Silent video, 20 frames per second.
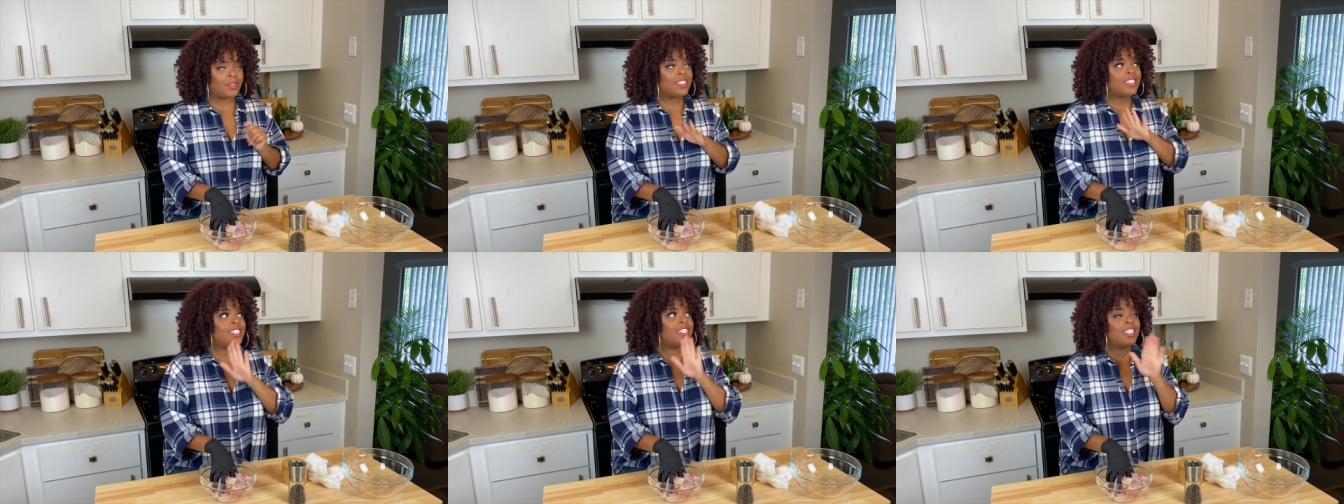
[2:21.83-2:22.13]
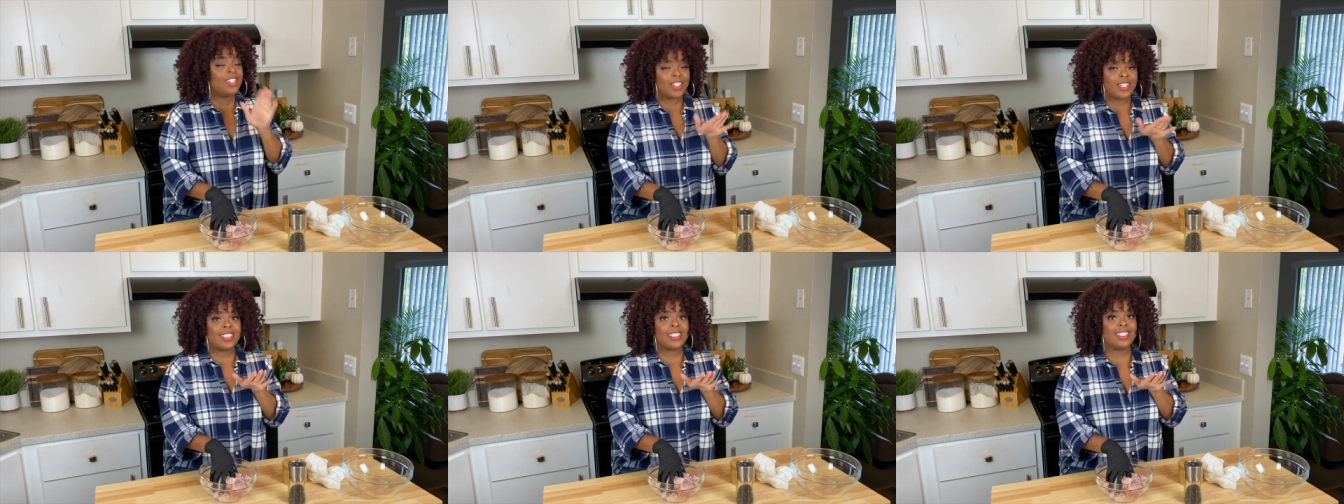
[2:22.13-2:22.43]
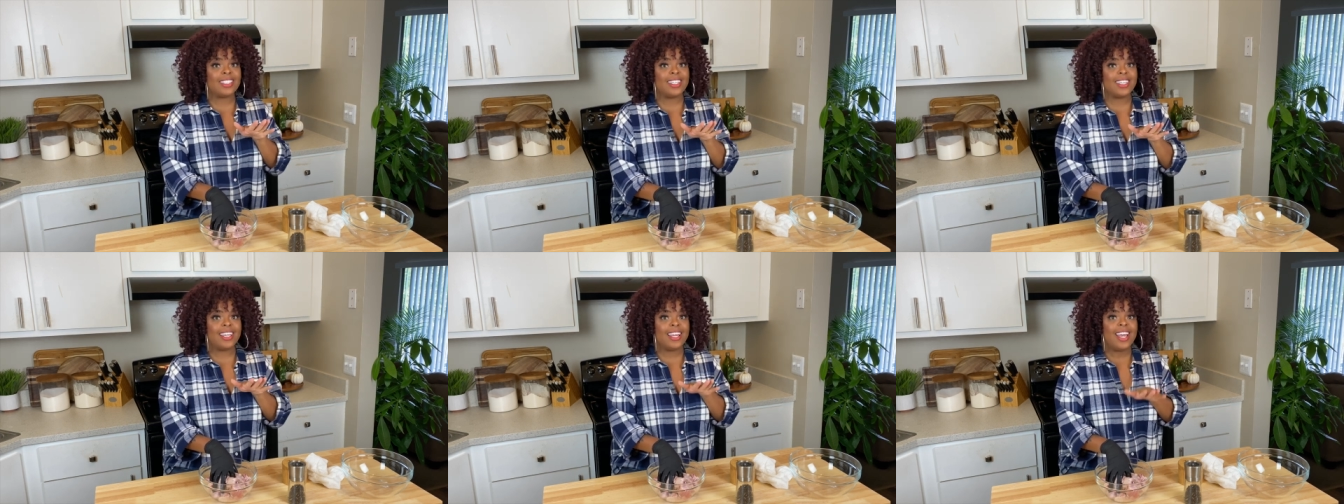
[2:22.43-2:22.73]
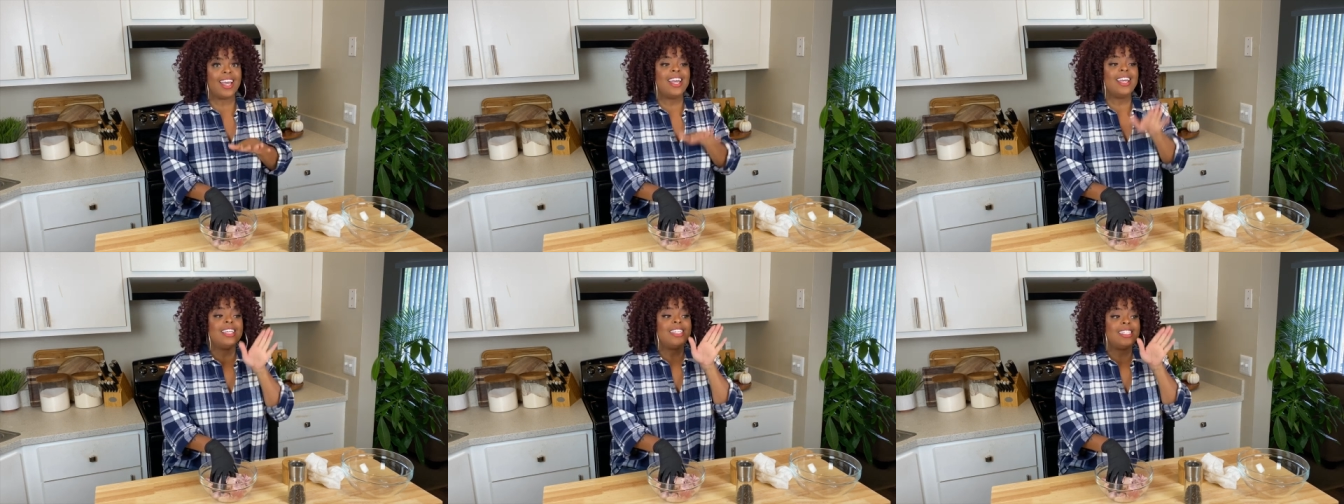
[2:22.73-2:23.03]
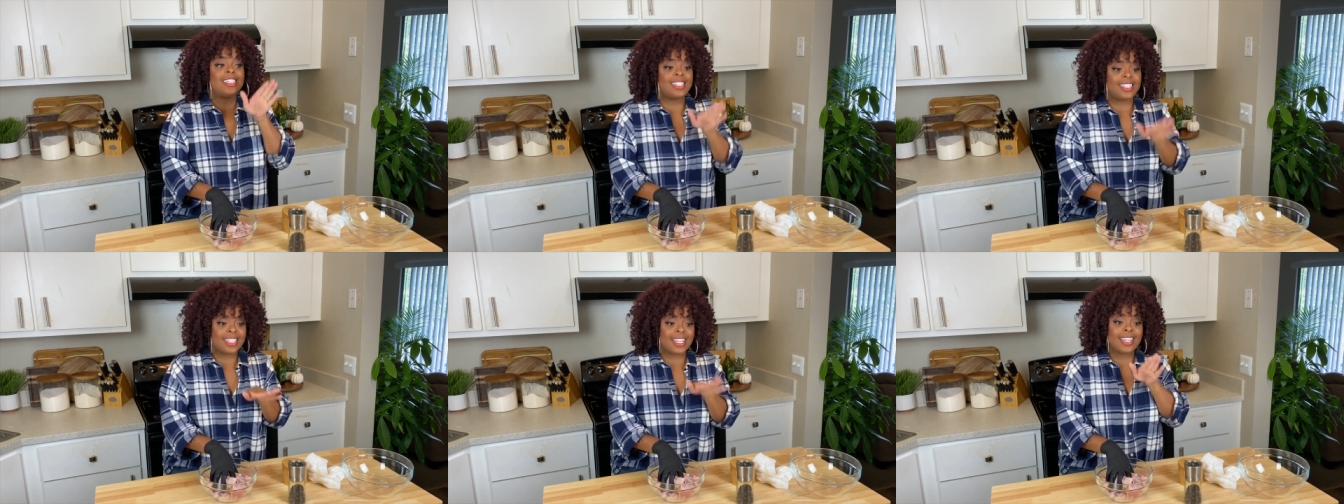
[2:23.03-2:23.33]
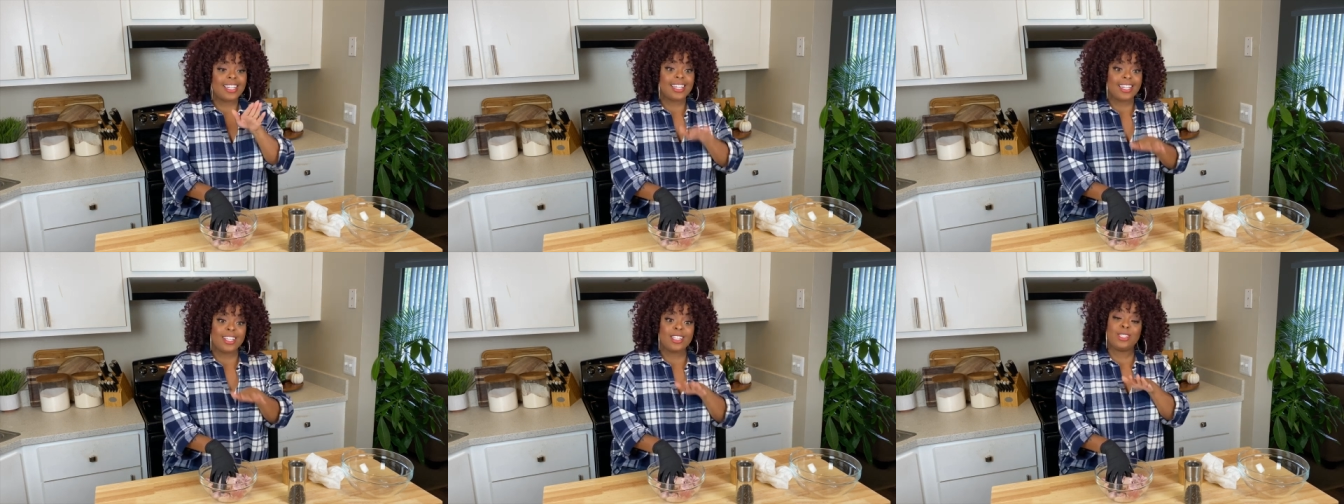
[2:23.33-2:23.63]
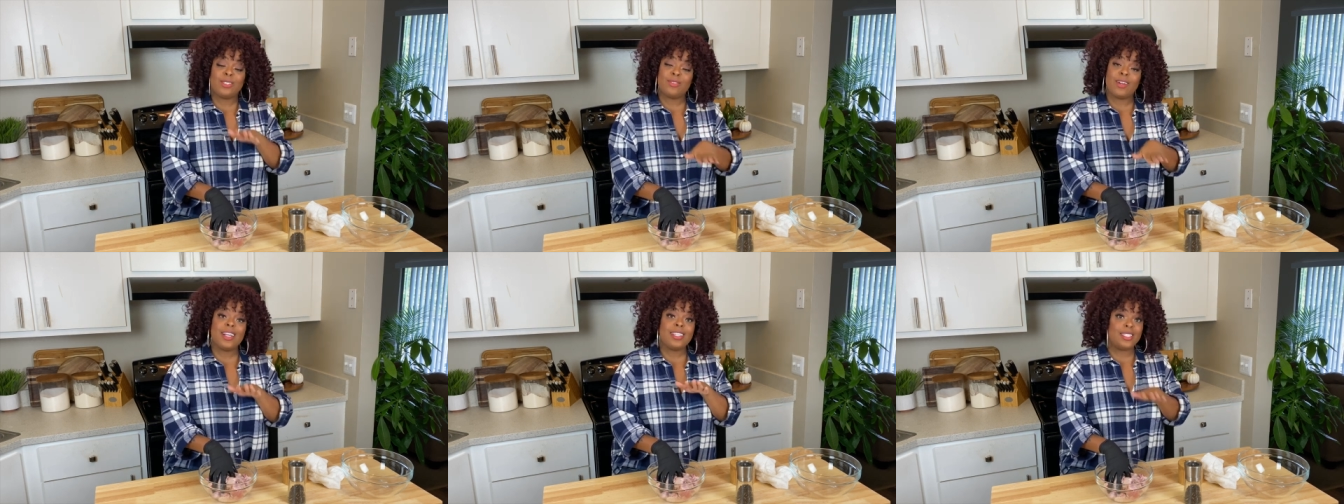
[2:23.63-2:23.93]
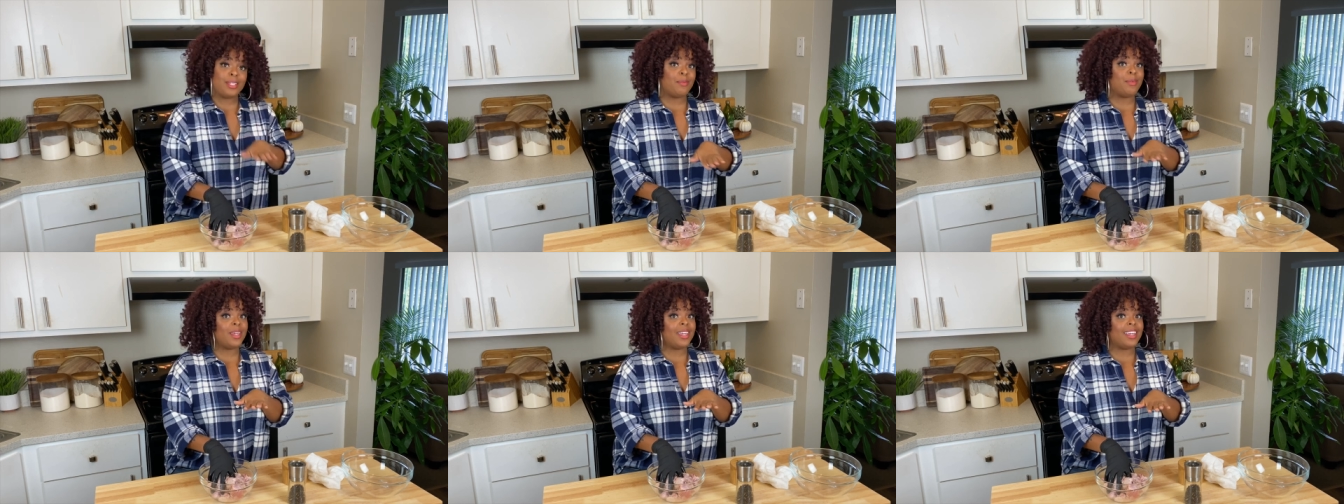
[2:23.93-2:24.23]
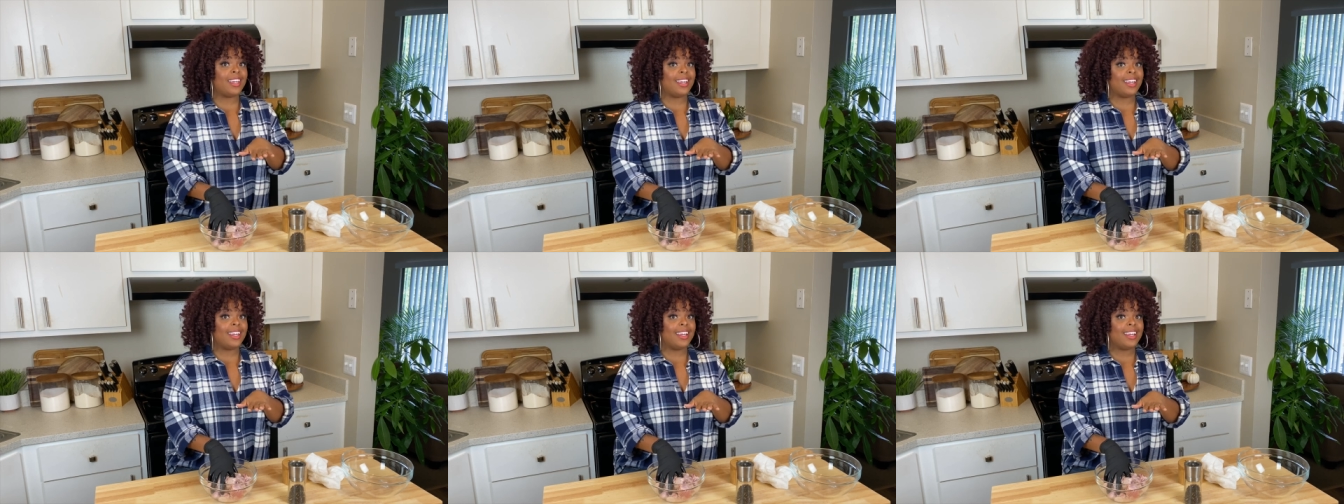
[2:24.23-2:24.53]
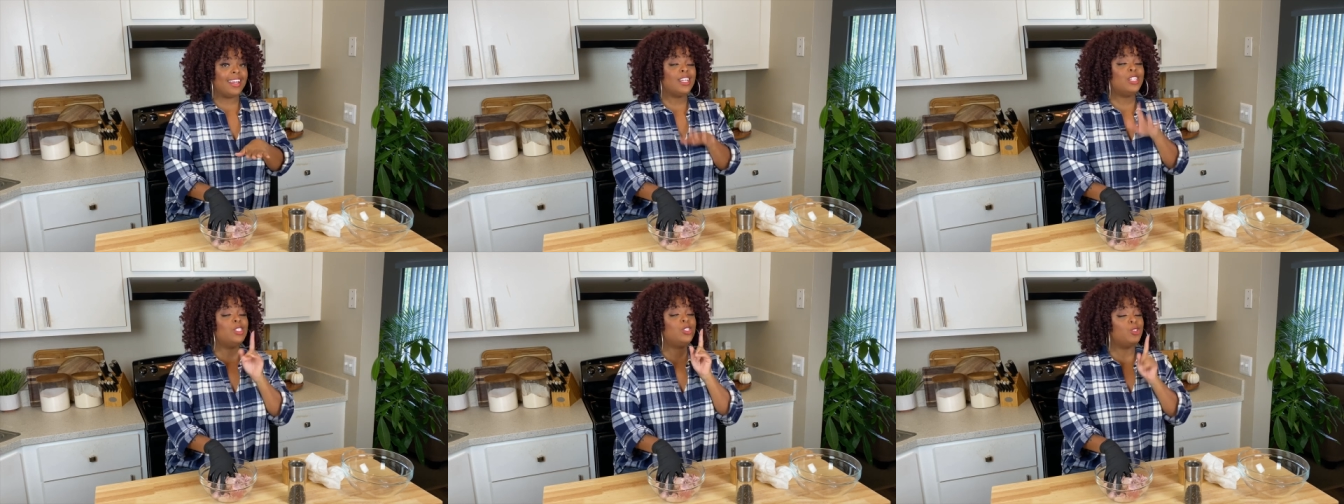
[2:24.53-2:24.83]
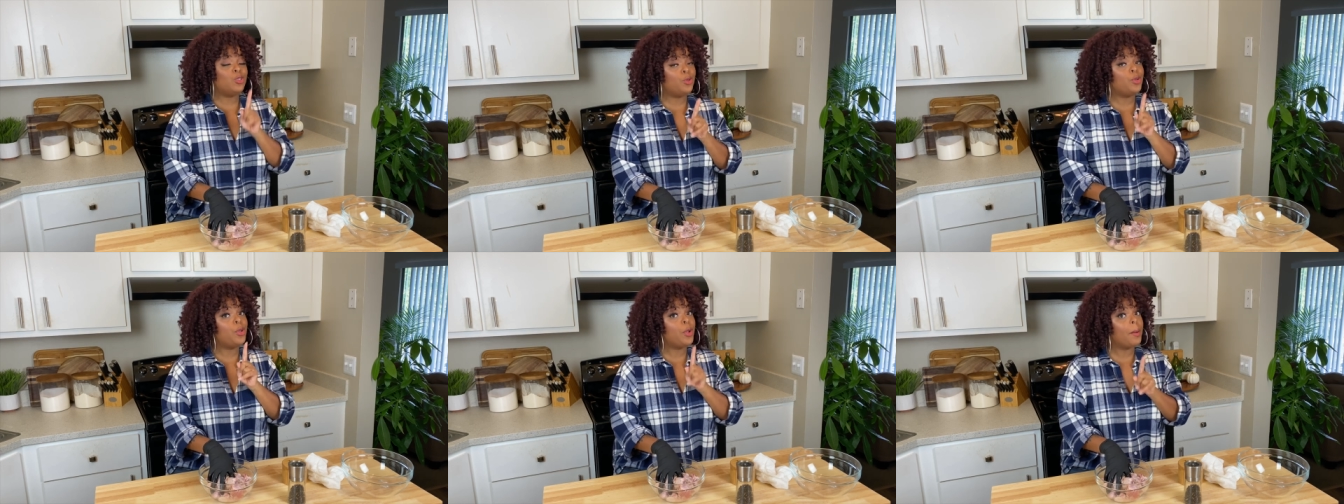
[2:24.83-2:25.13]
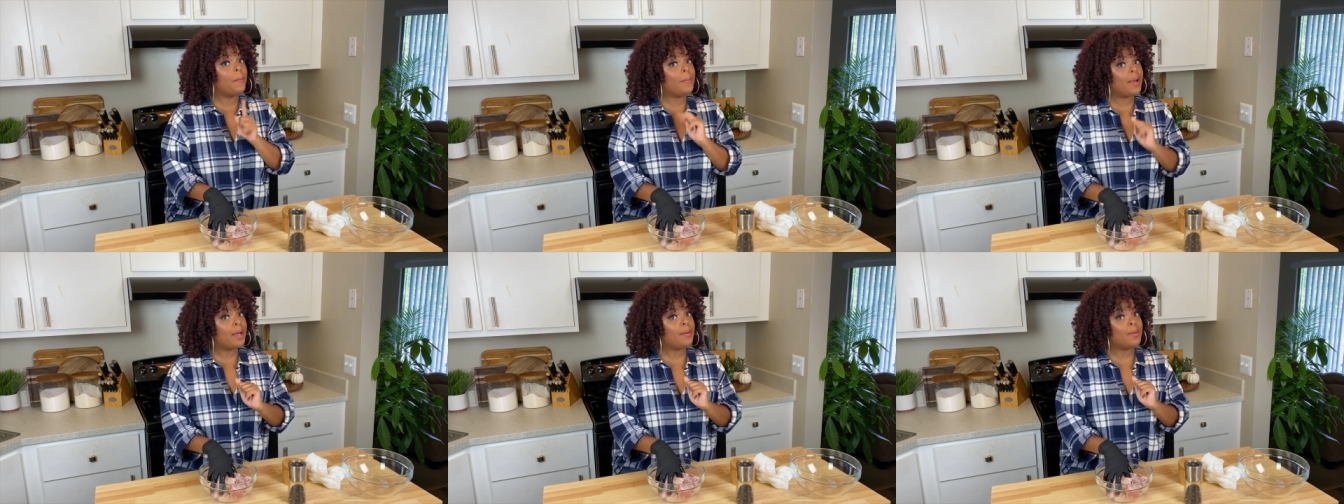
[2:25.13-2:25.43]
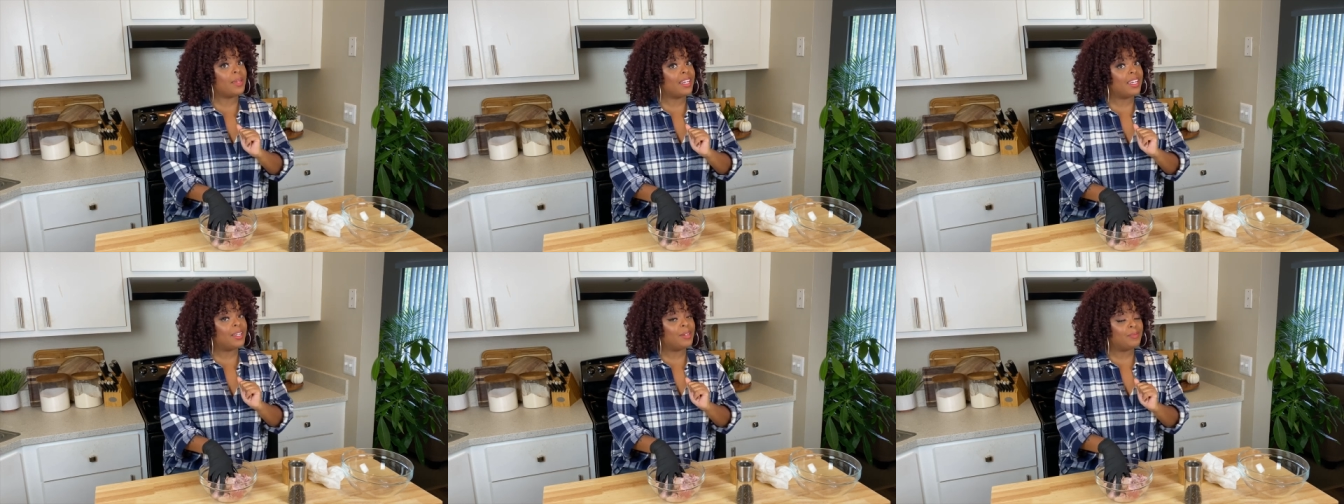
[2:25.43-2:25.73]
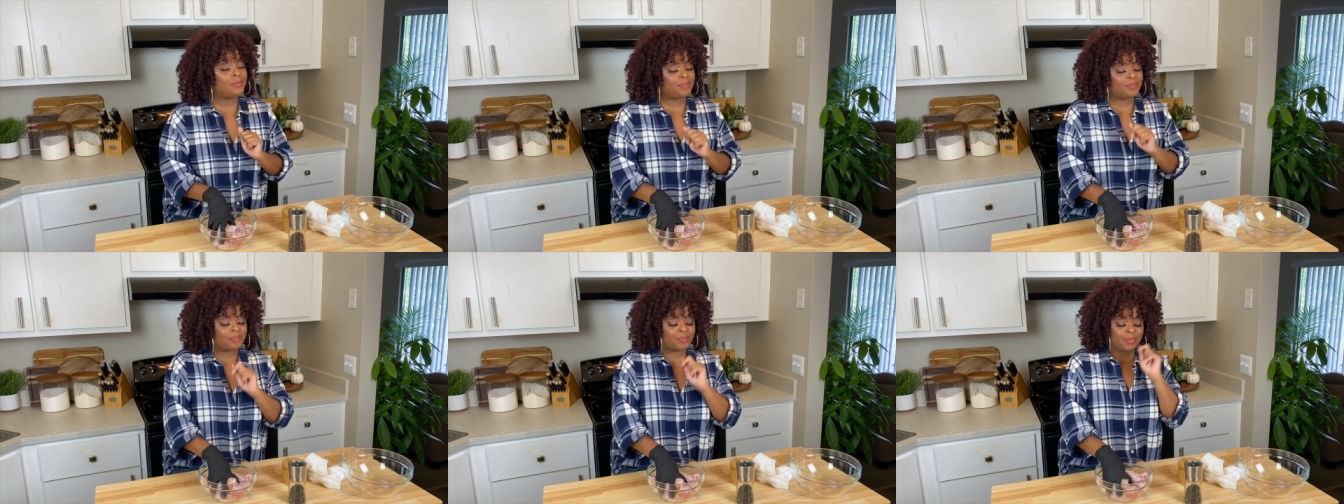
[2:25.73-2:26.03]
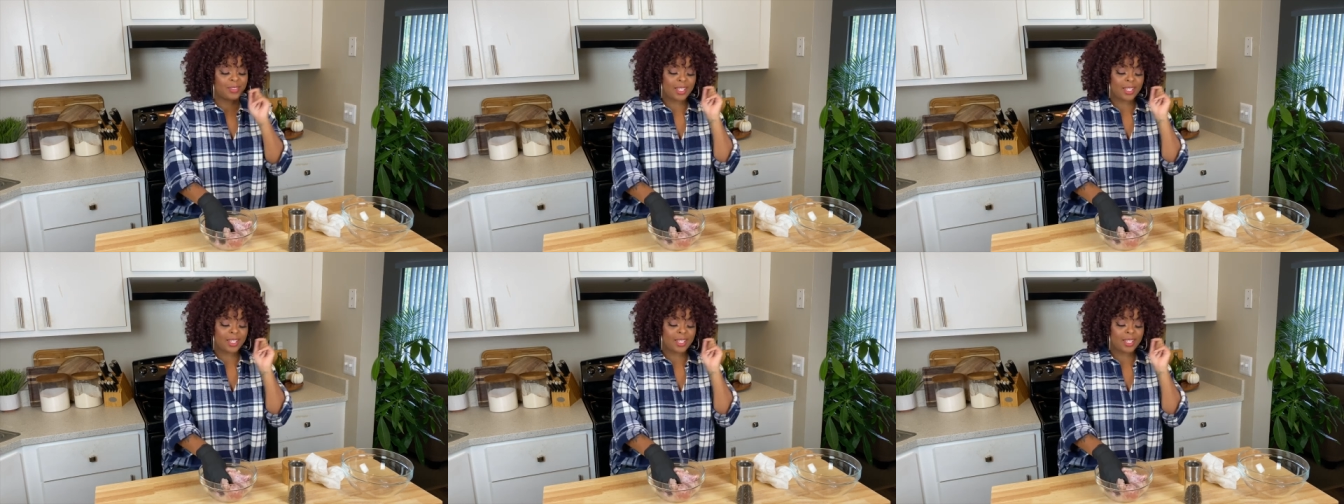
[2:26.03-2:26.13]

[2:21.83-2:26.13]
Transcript: Seriously, send this recipe to your mama now.